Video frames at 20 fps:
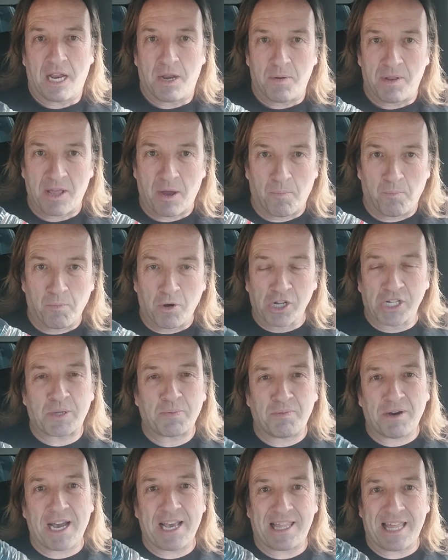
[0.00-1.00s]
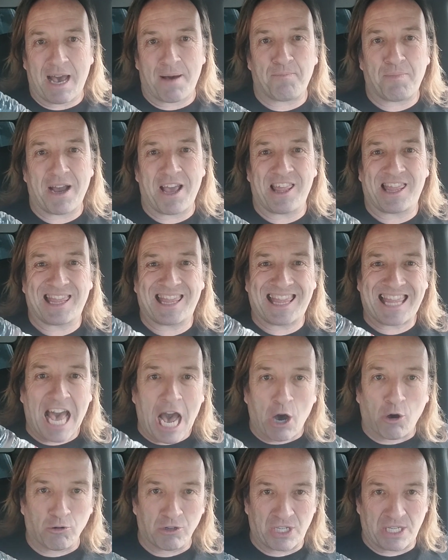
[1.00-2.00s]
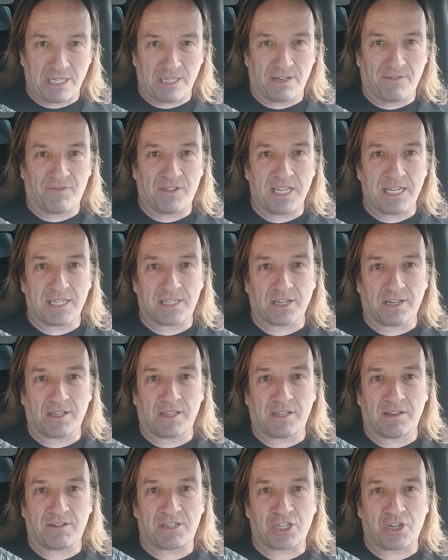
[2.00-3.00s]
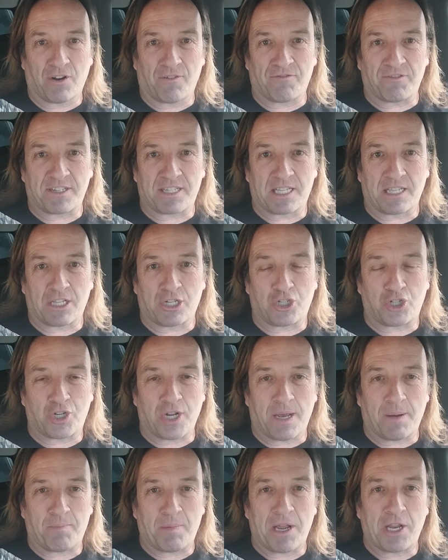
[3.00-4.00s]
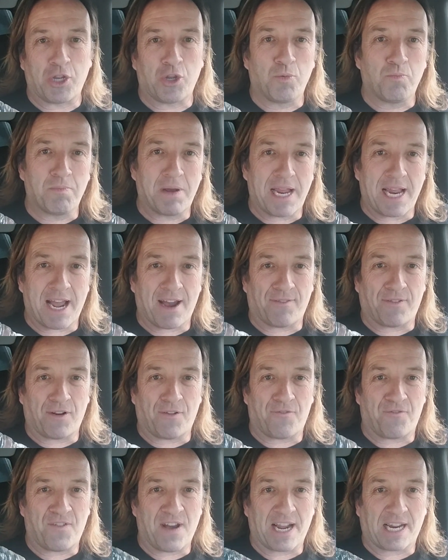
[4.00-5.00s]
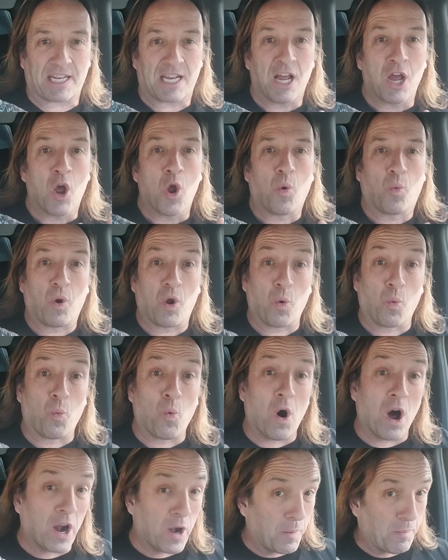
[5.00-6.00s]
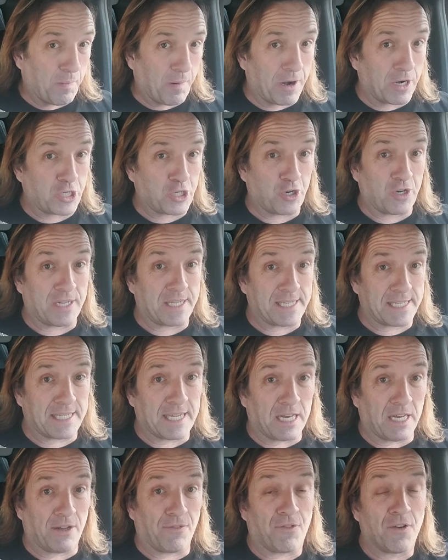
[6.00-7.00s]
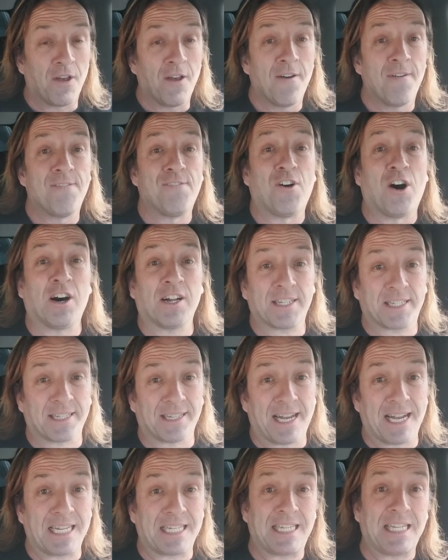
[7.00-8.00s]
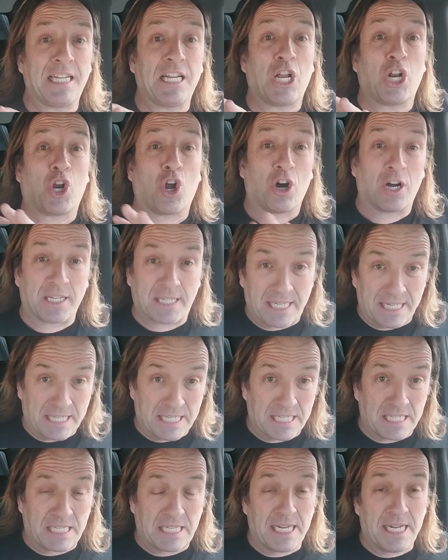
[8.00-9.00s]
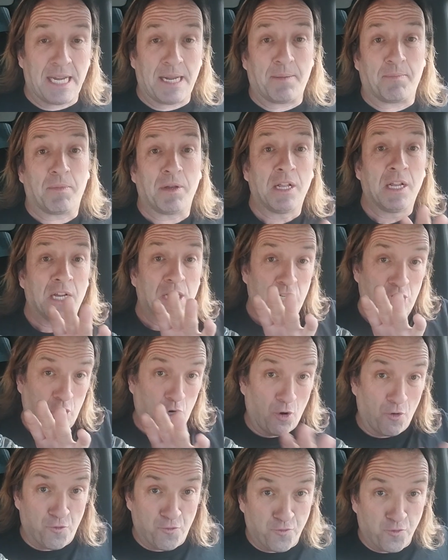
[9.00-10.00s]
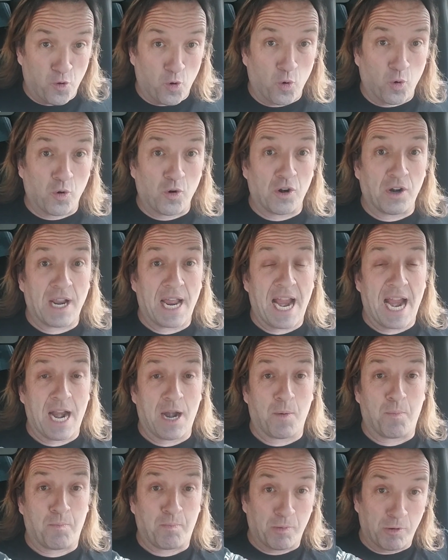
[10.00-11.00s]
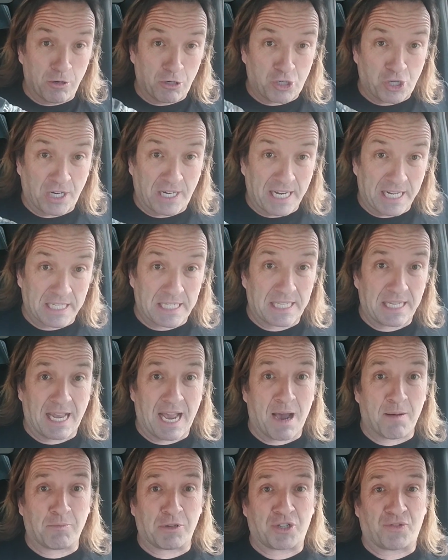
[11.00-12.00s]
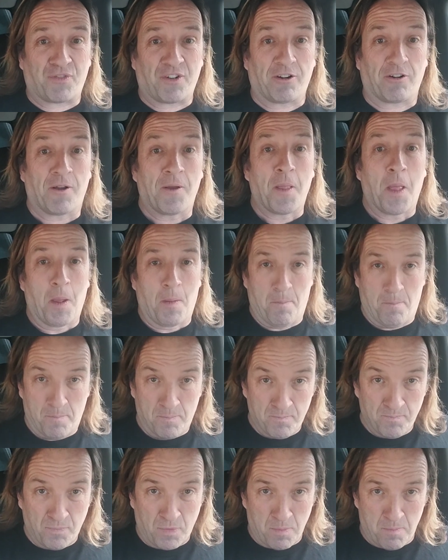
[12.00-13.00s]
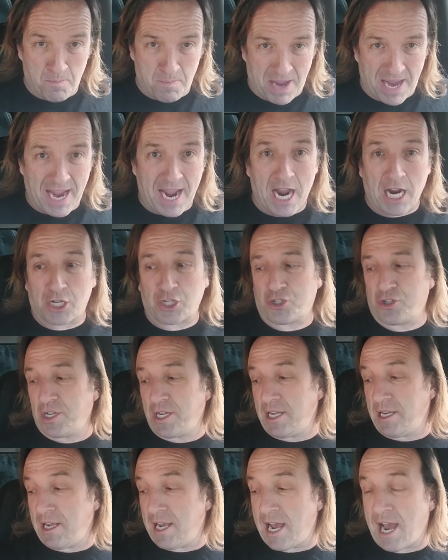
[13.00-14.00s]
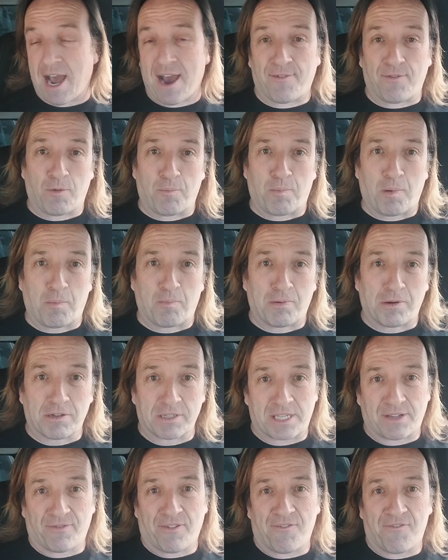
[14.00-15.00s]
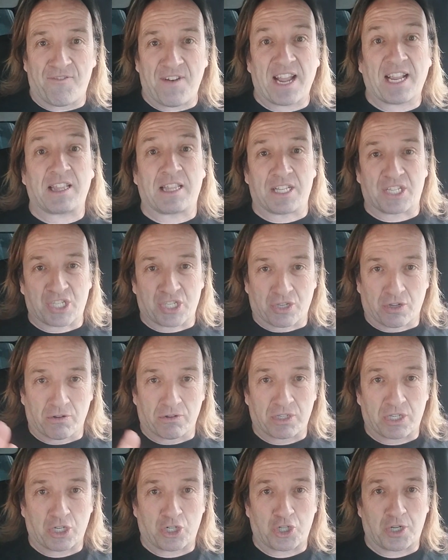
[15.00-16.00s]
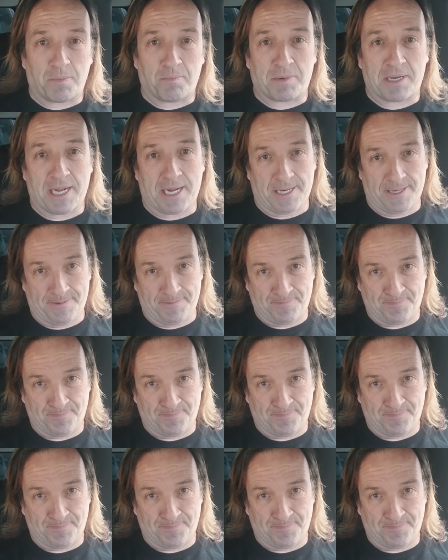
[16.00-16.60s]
Now multiply that by 1,000 of these on the surface of the ship, and you may have an effect where water pressure itself, volatilizing and causing steam to go forward and push against the atmosphere, may actually have a propulsive effect that slows the ship down.